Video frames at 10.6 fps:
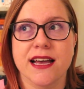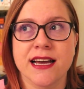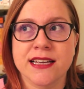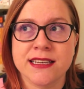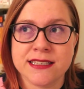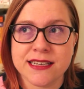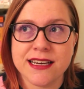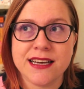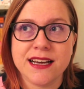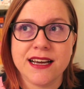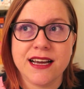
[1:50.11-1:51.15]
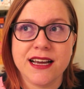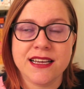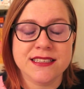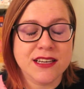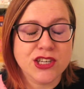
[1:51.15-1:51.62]
And
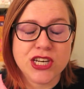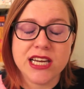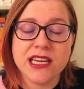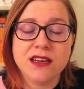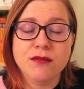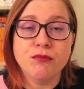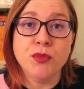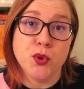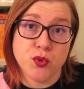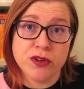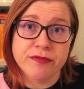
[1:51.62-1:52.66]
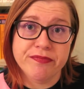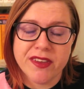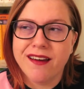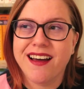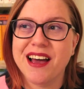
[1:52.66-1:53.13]
essentially, mood.
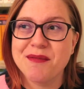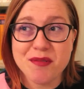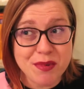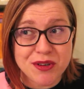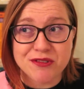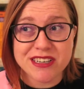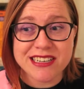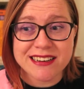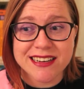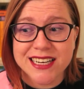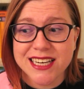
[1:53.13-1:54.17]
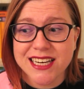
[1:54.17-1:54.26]
I'm a mood reader.